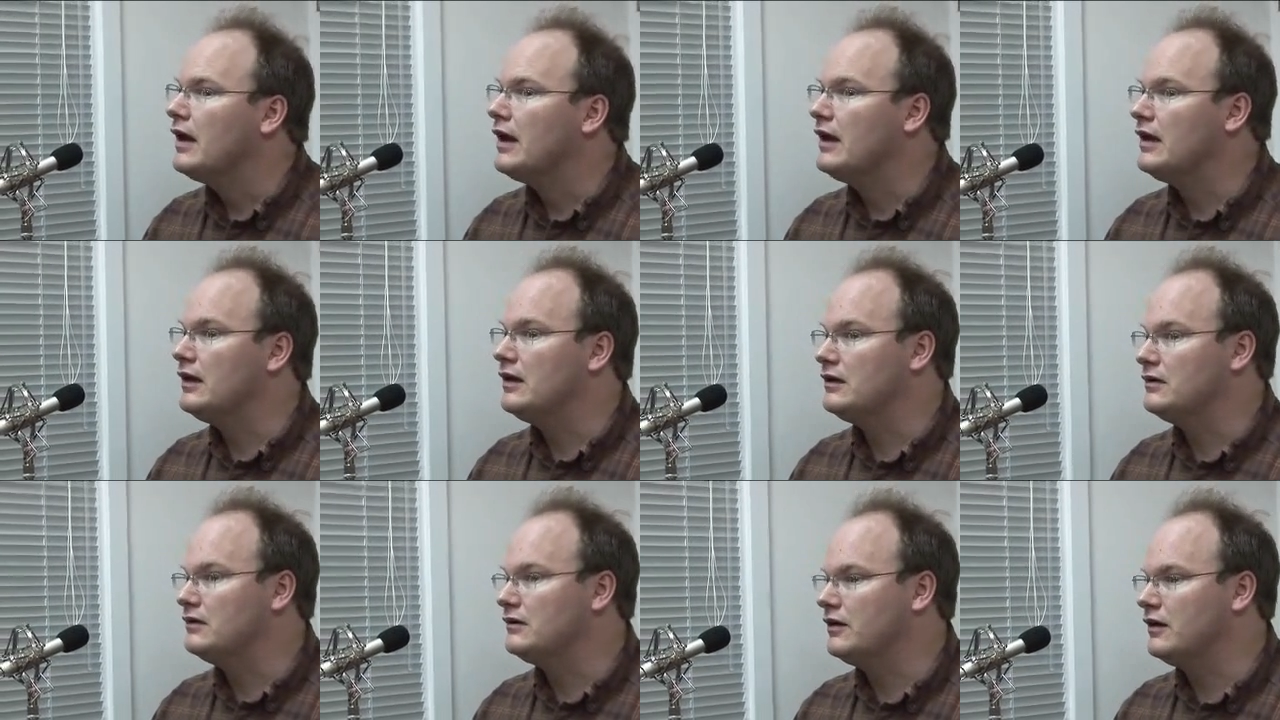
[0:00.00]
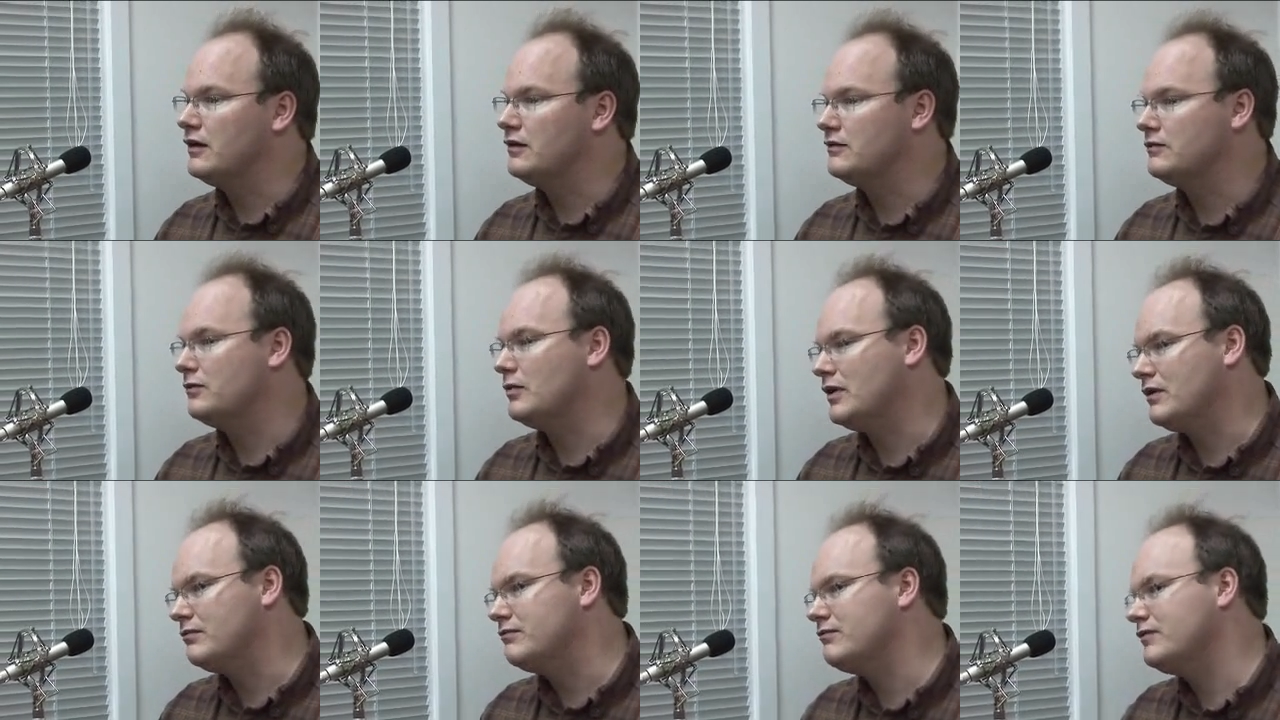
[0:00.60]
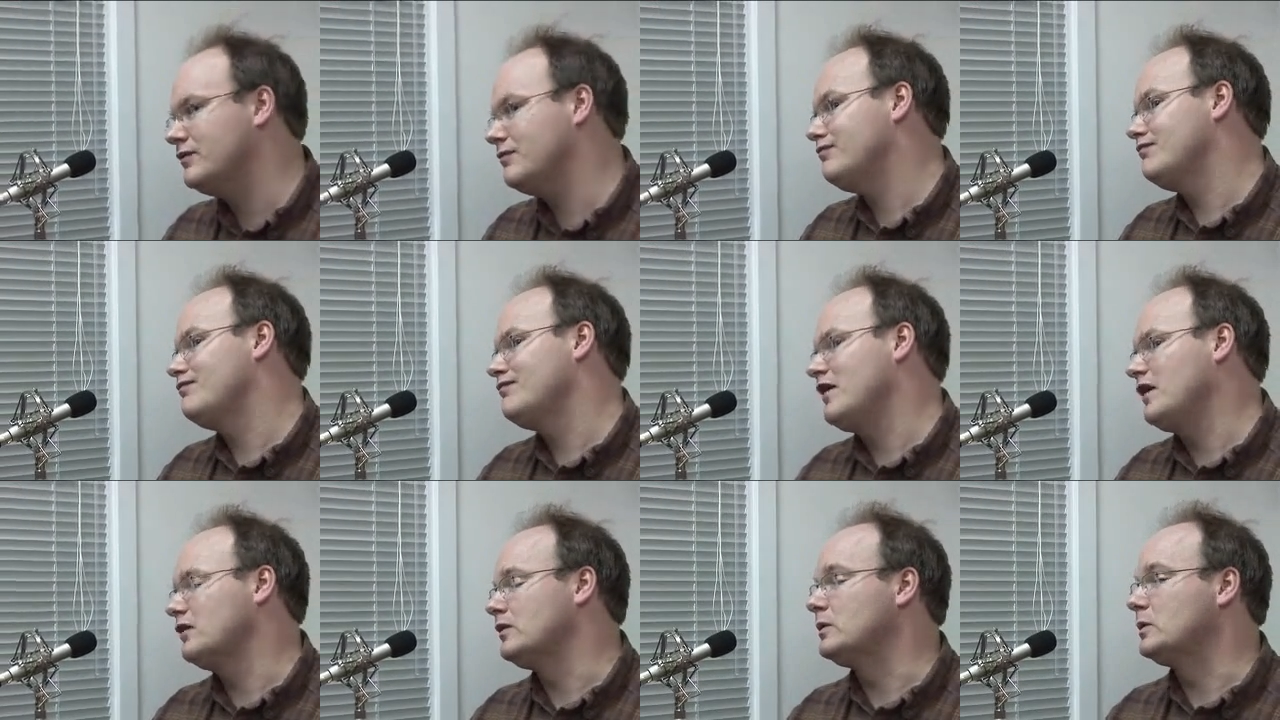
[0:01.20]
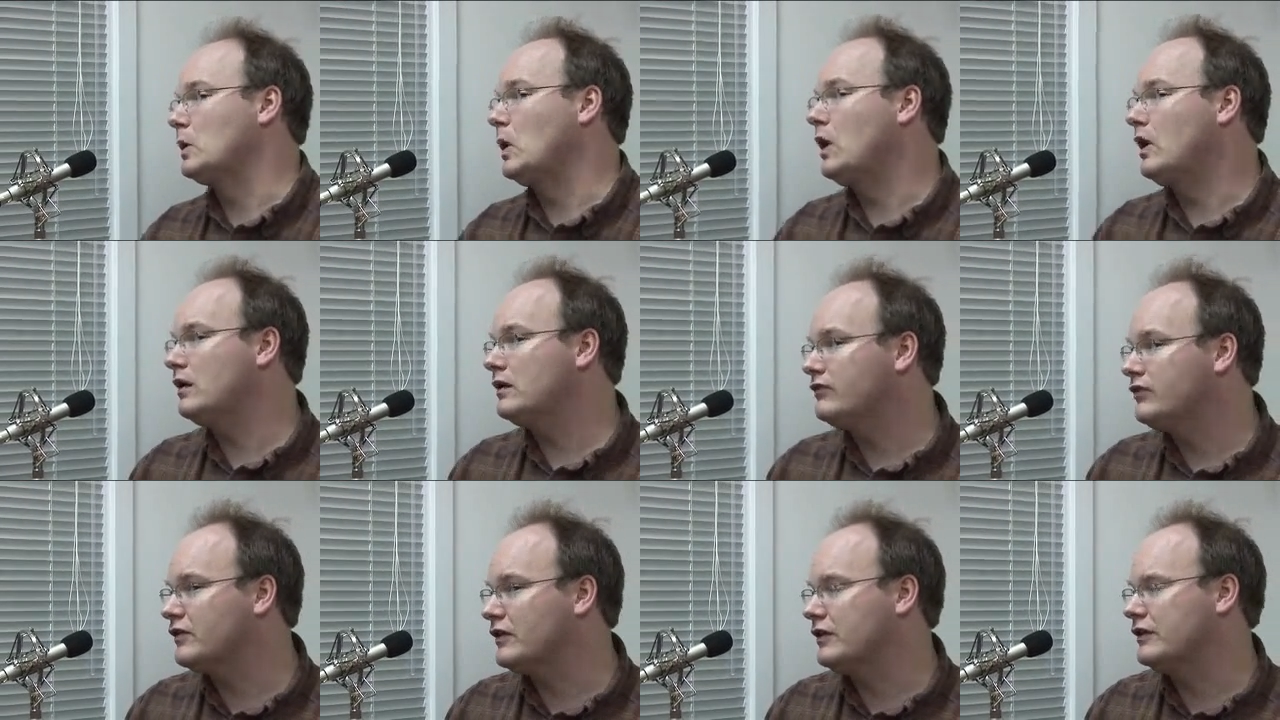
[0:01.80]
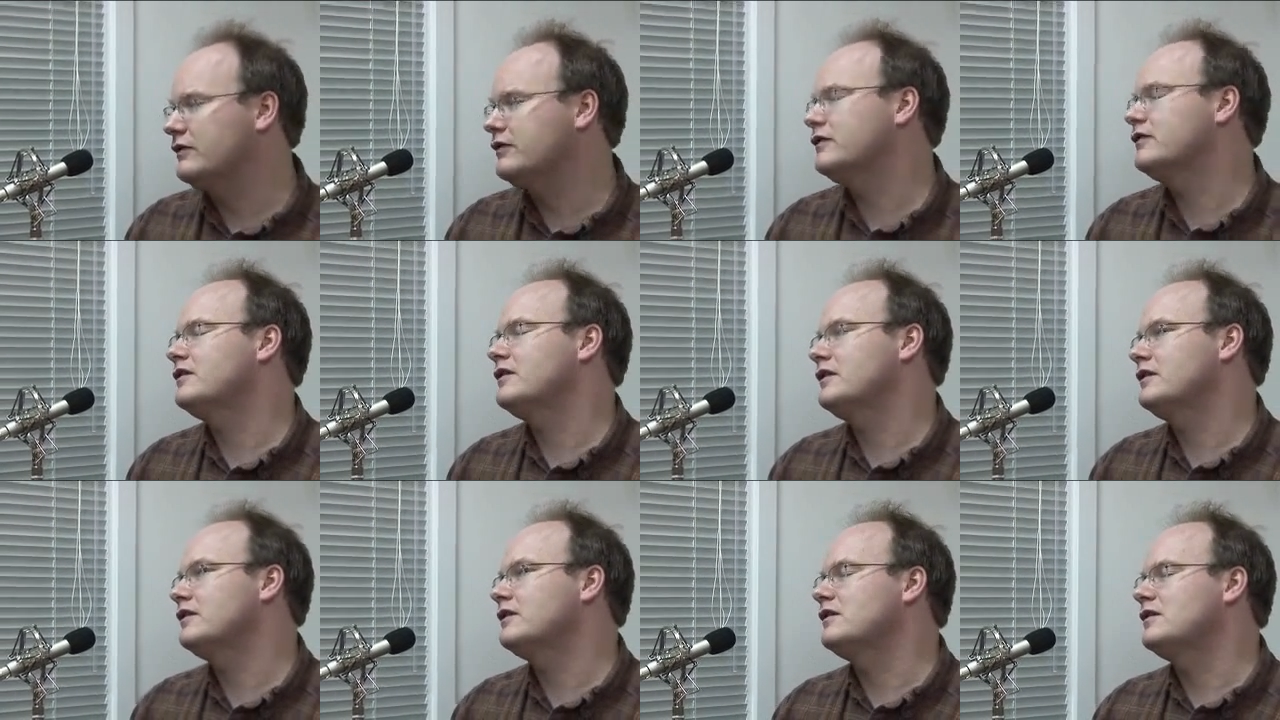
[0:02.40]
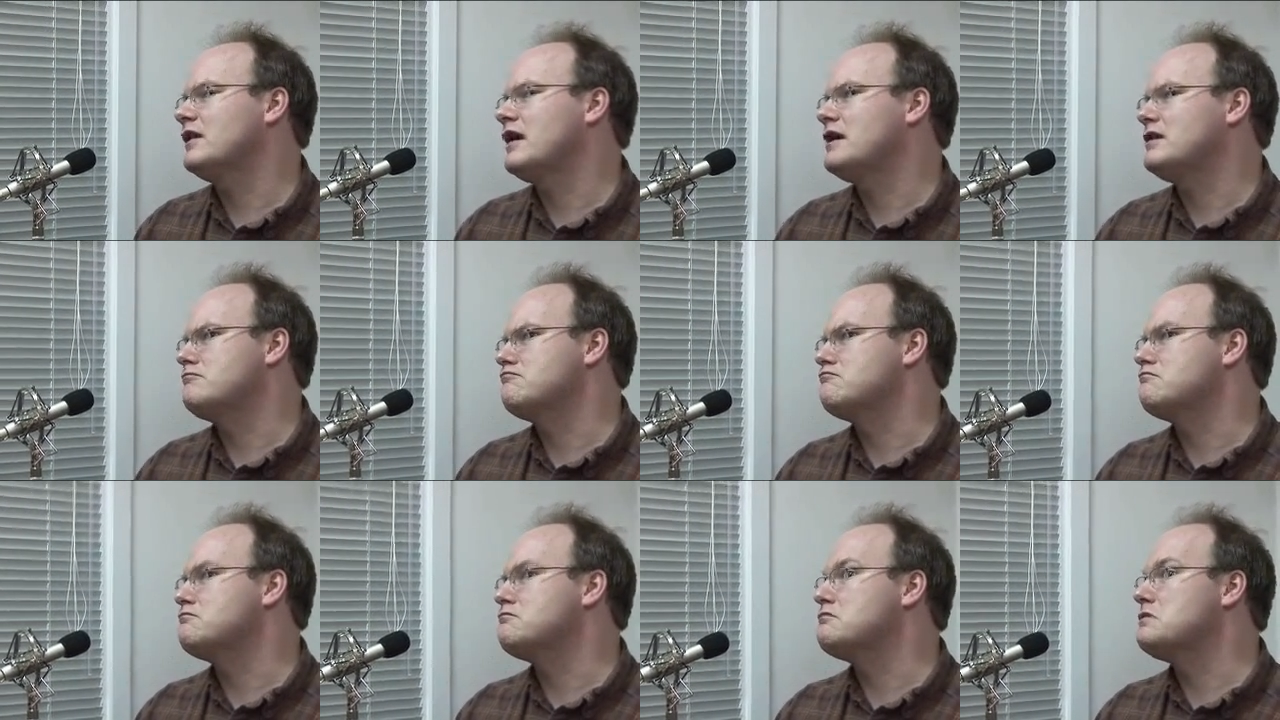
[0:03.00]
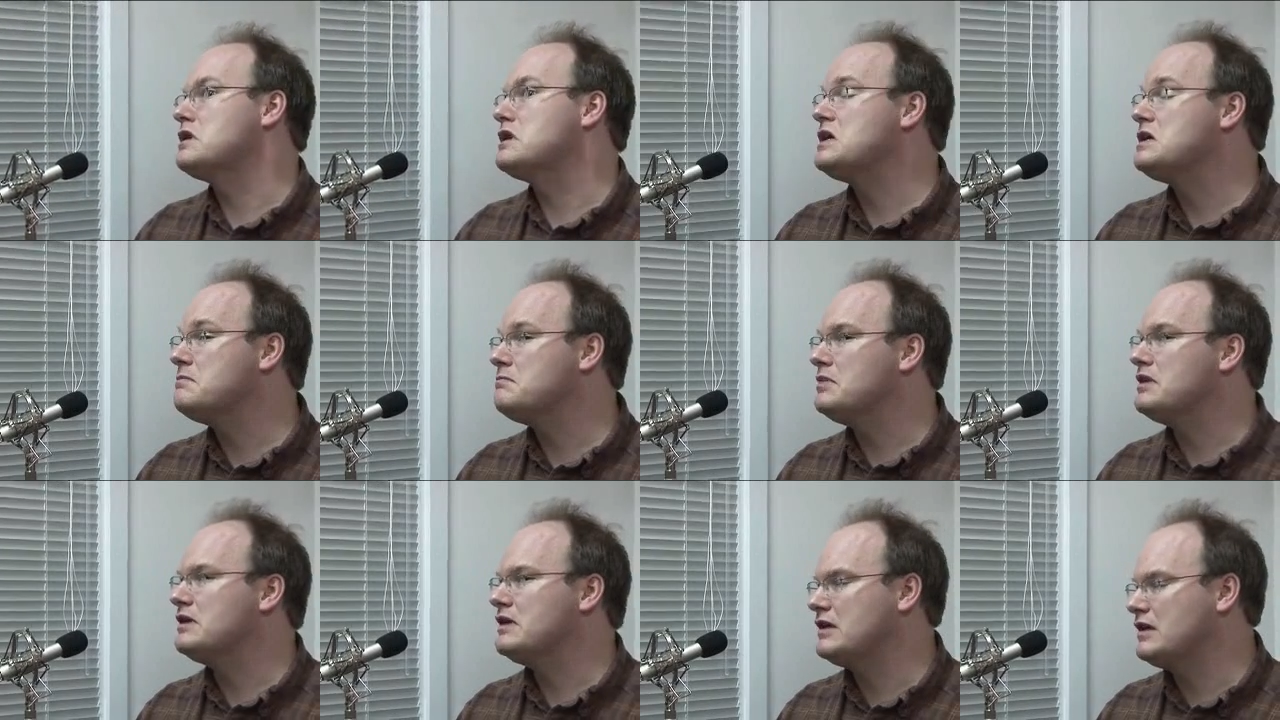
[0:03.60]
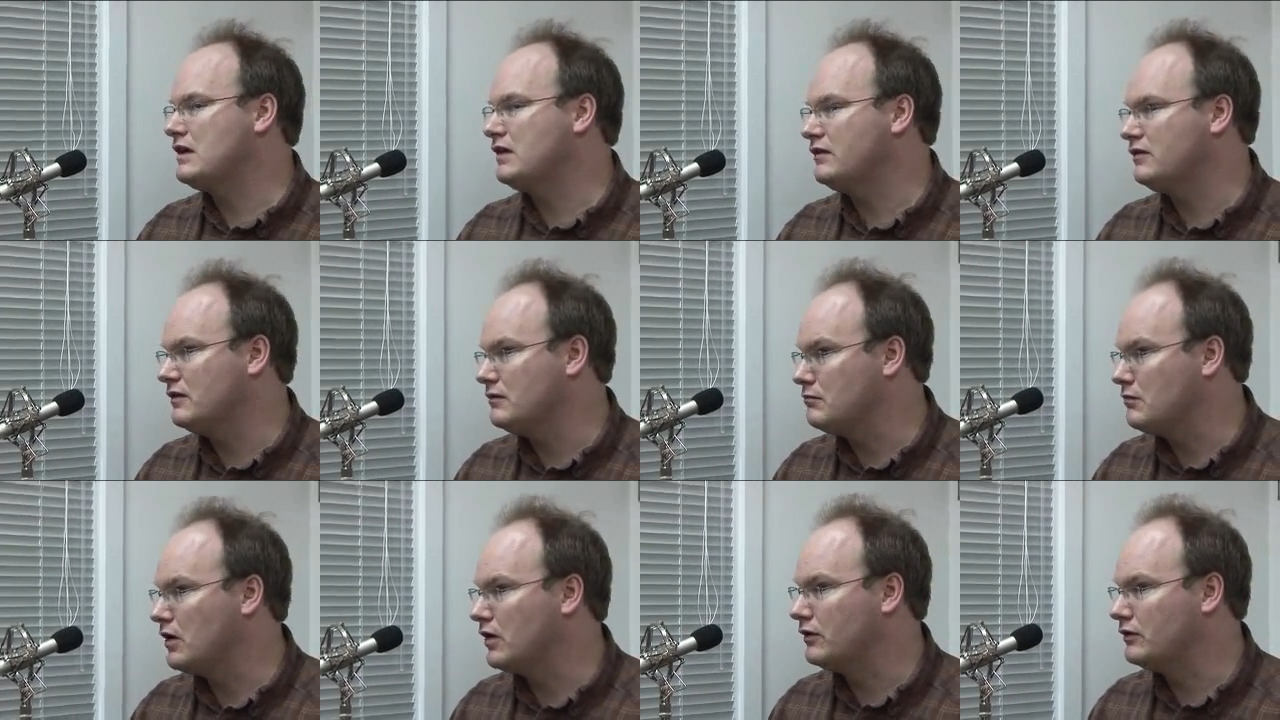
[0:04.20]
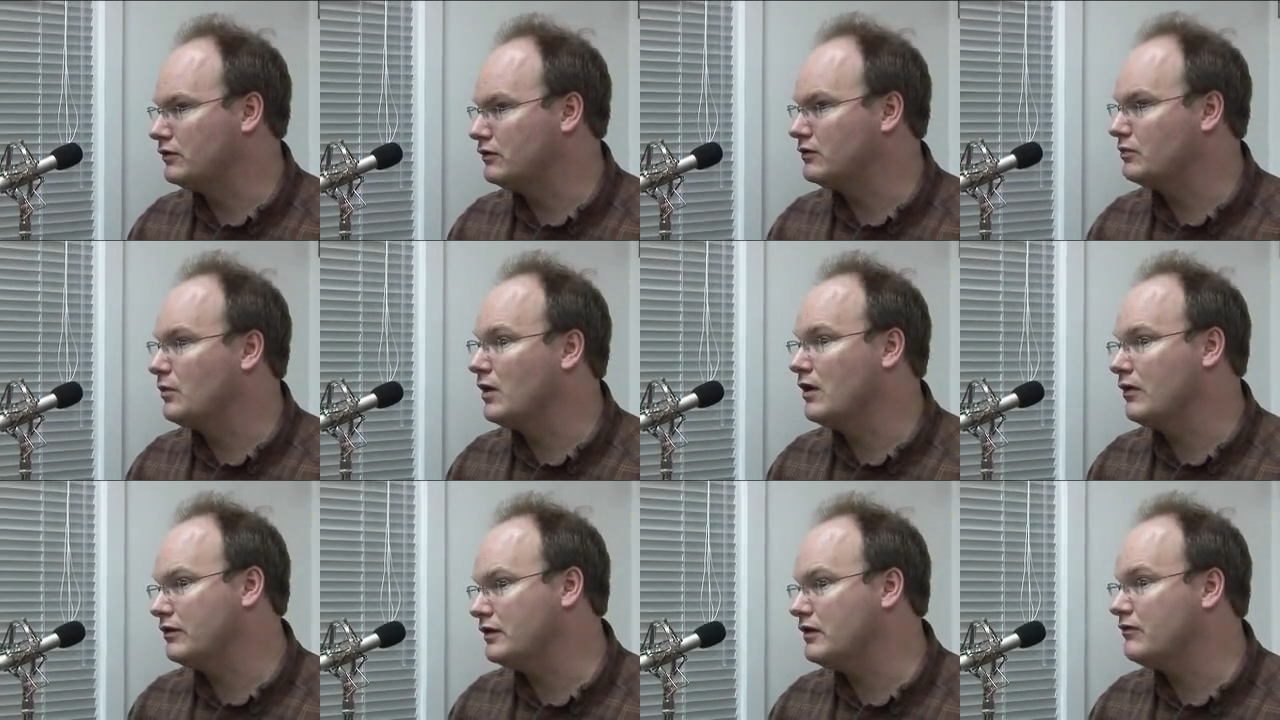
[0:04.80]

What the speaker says: And, a lot of scientists think that might be the case in Mars as well,